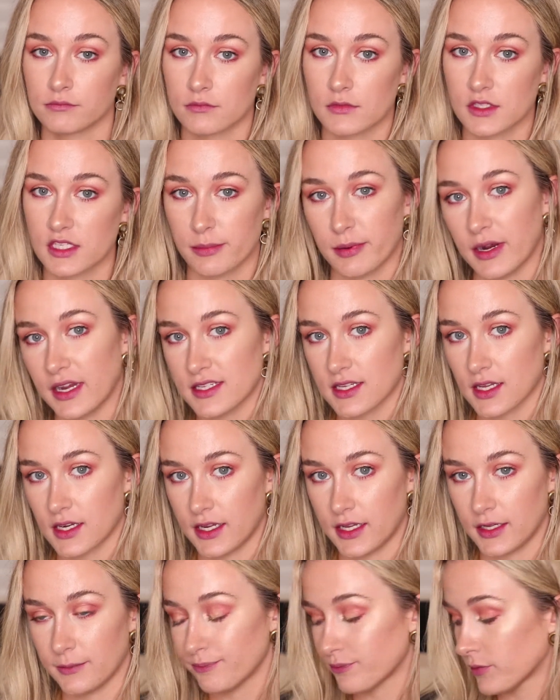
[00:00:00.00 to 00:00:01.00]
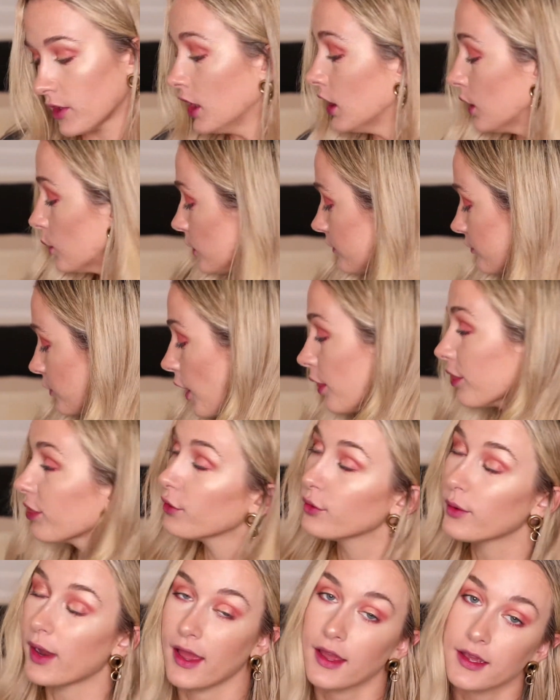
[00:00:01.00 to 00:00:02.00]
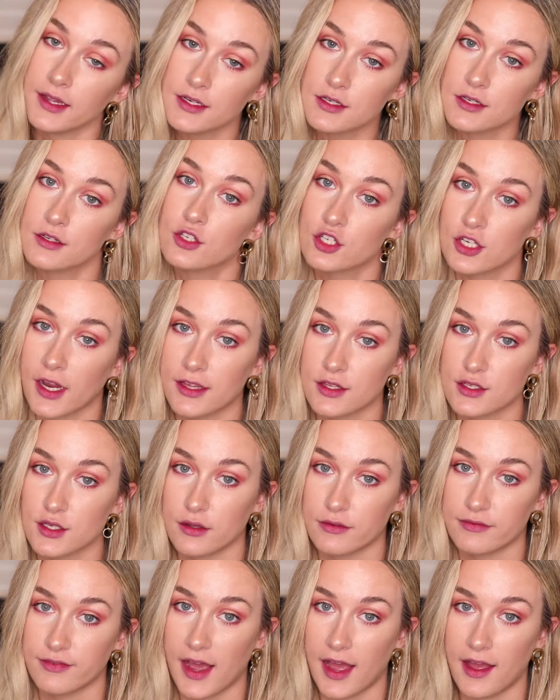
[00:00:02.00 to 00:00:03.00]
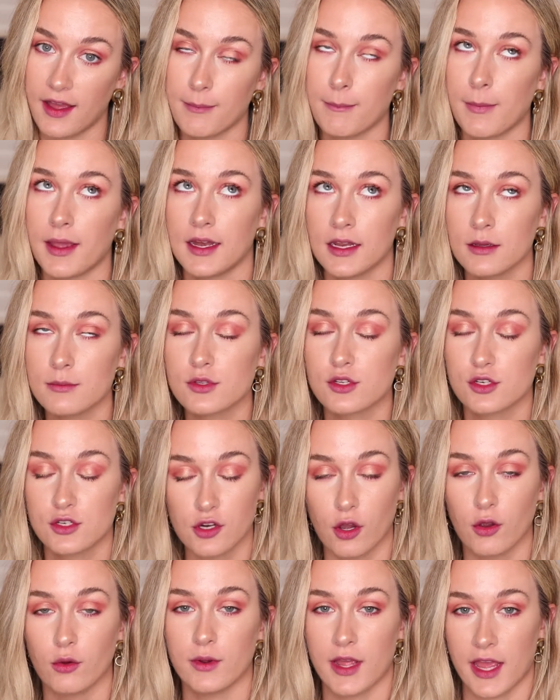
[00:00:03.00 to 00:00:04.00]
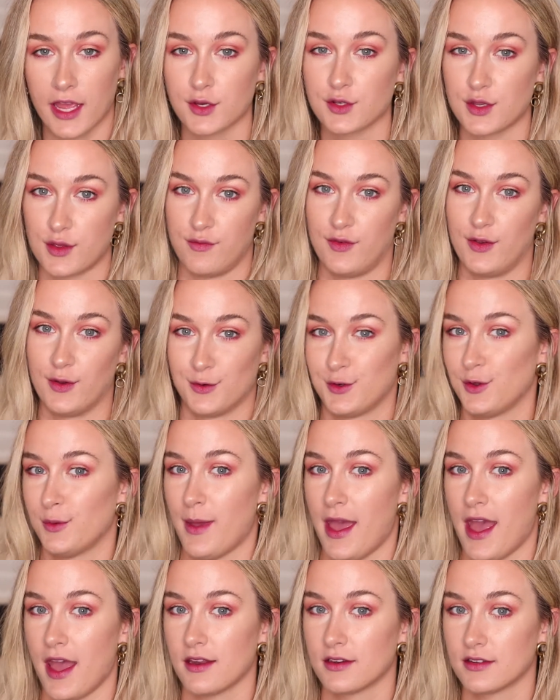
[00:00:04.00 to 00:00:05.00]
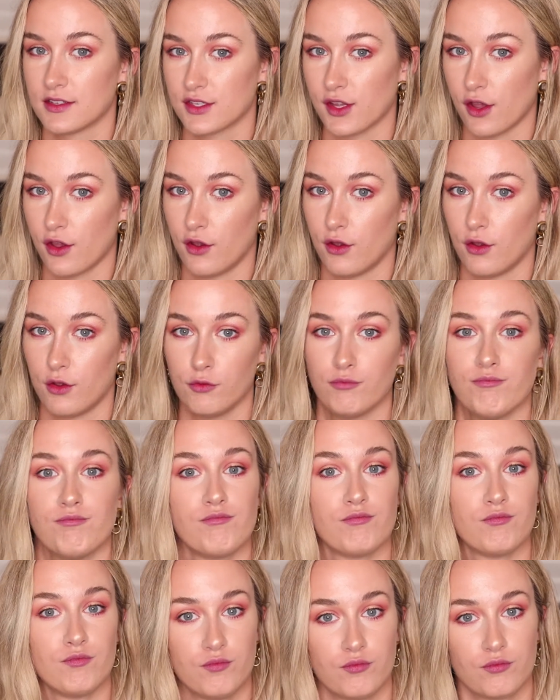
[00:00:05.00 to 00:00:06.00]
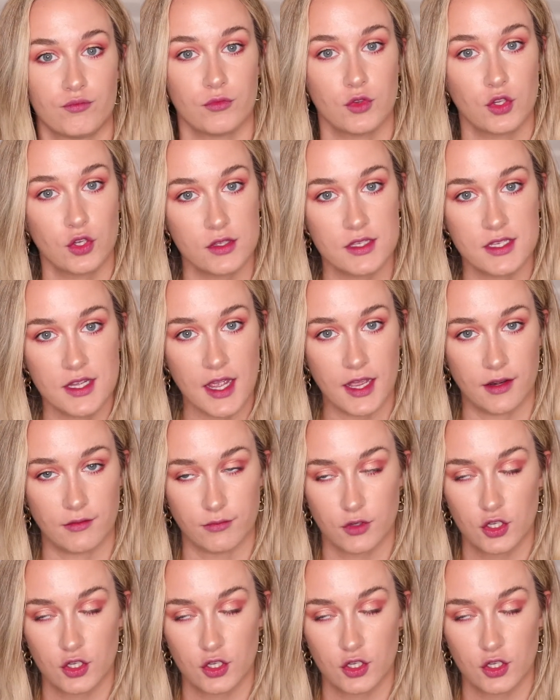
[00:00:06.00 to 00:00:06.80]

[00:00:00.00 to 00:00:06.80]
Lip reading: Surprisingly, we've gone through 8 shades so far and my lips don't actually feel too bad, so good sign.